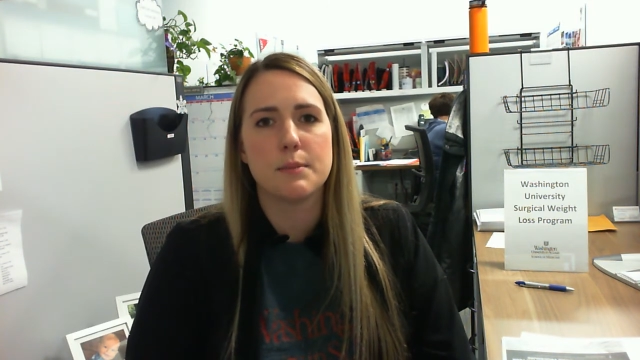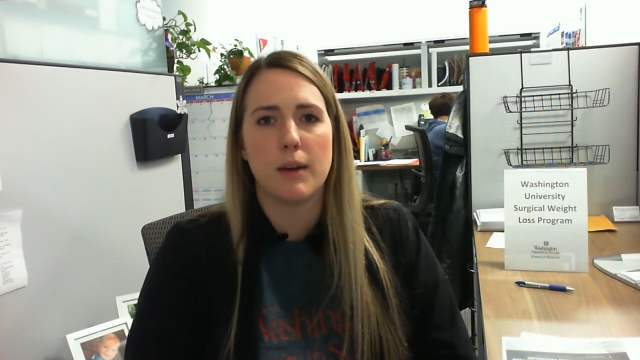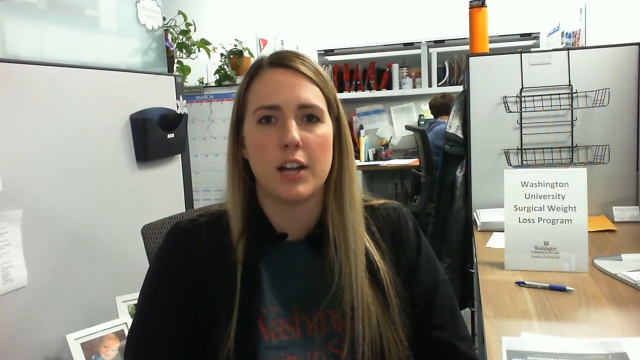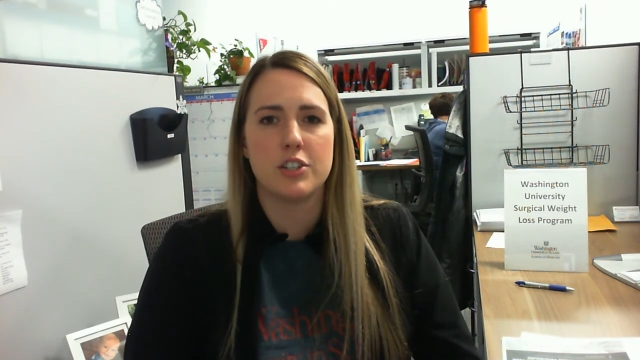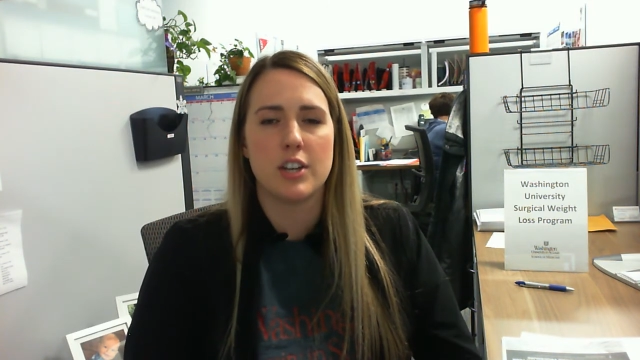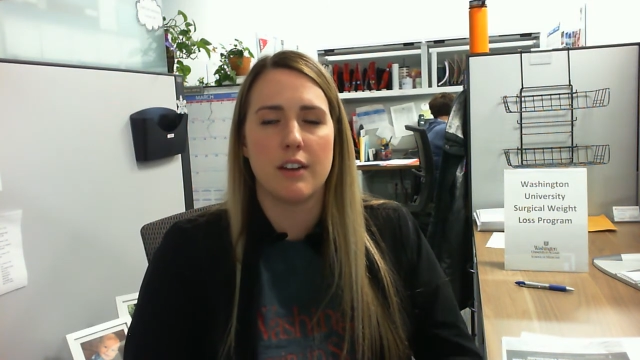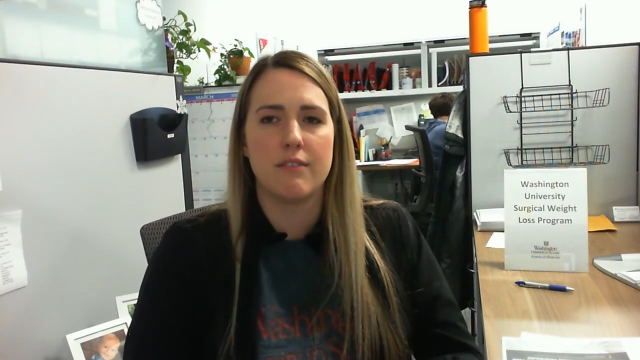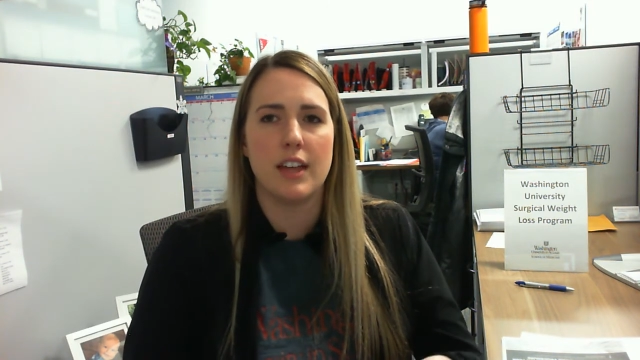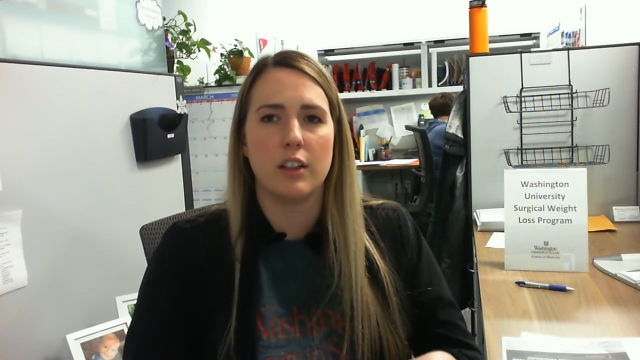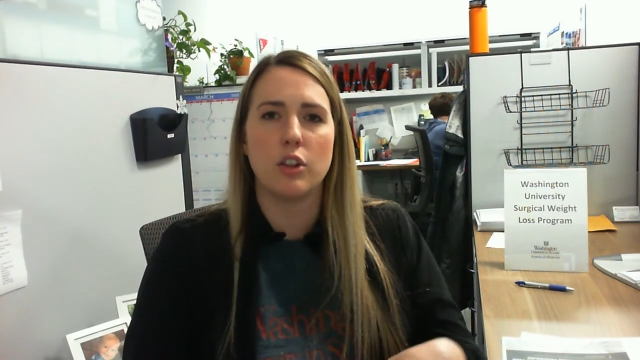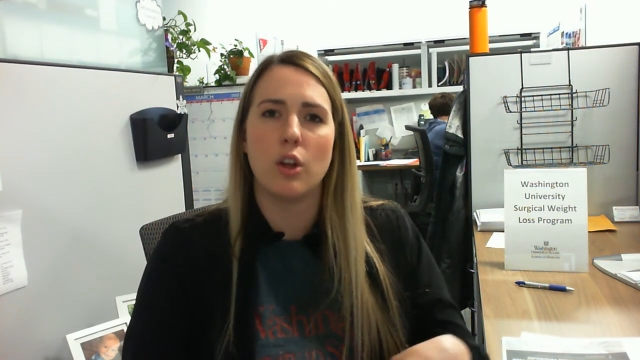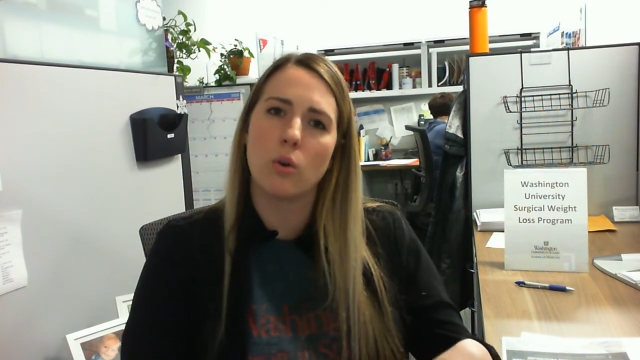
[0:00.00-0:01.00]
much of the
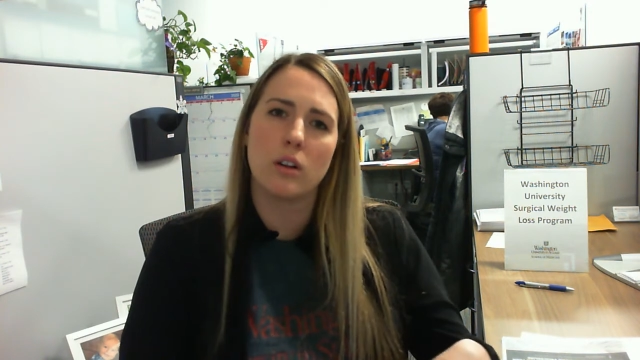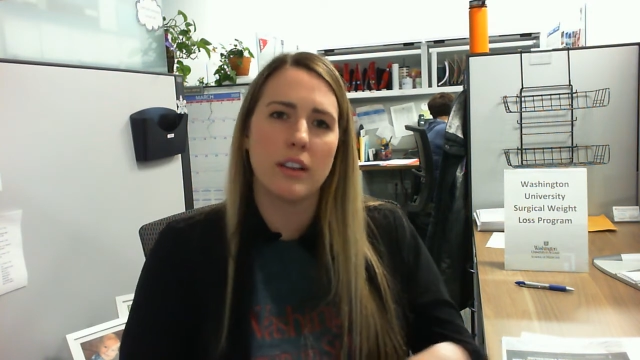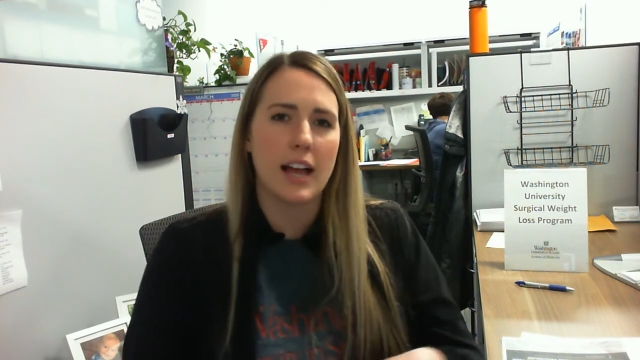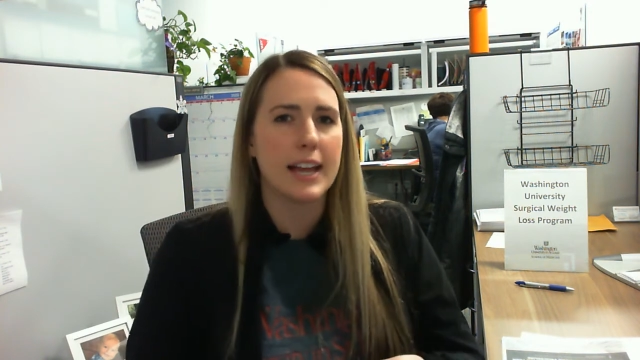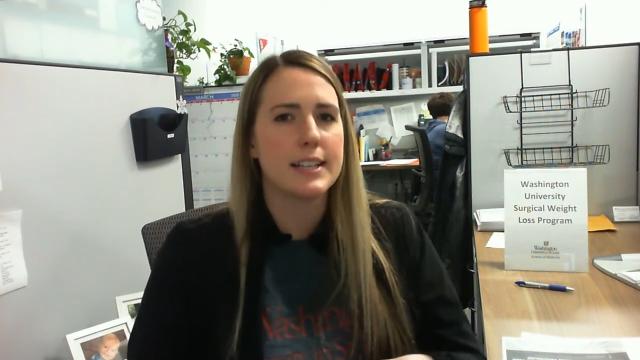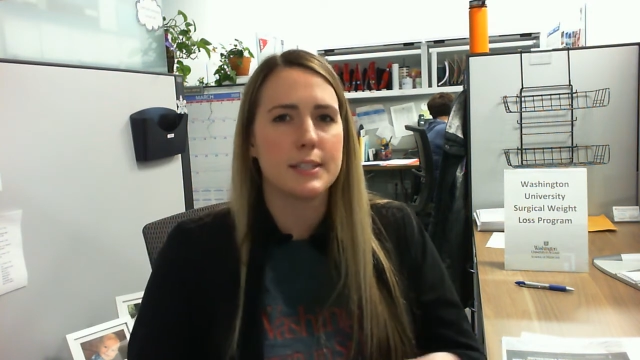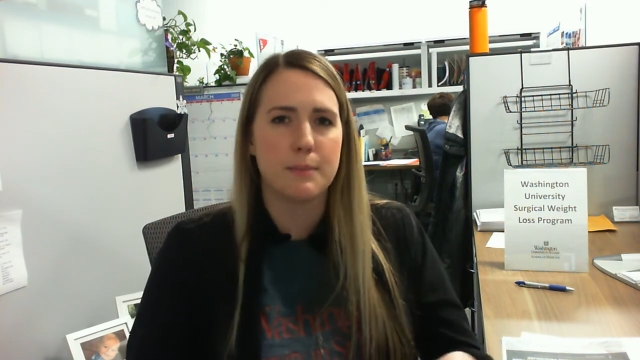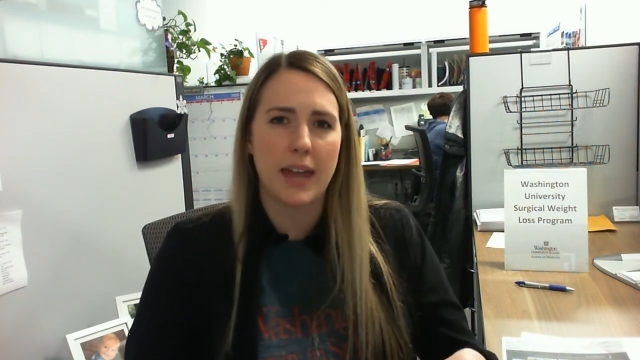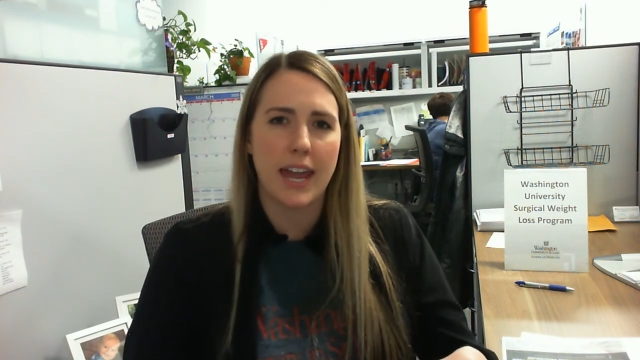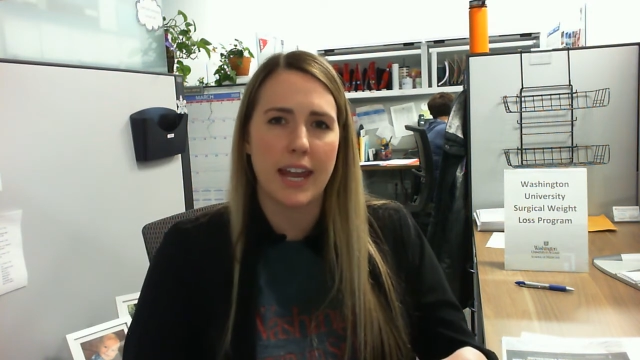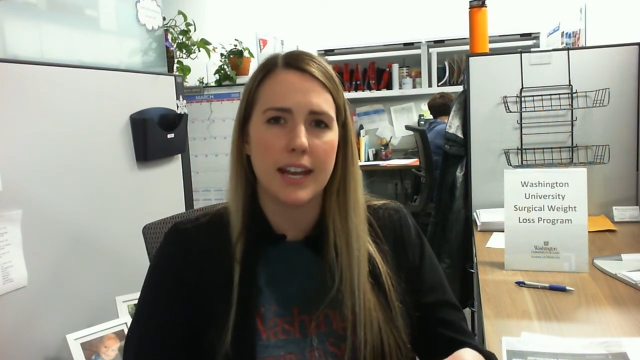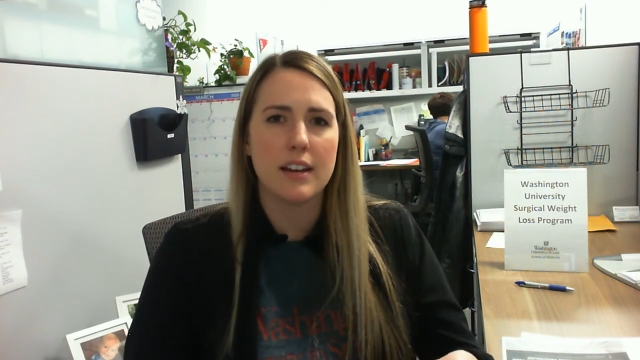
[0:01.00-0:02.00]
localized
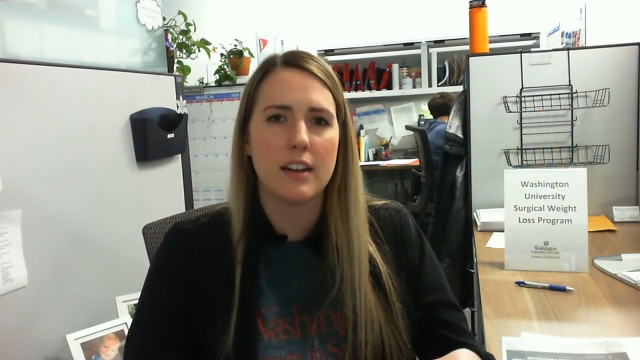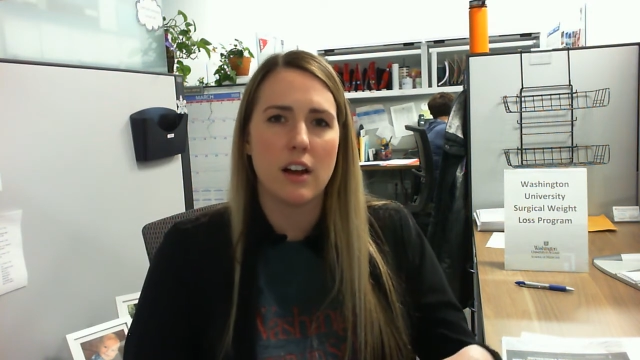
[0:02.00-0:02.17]
pain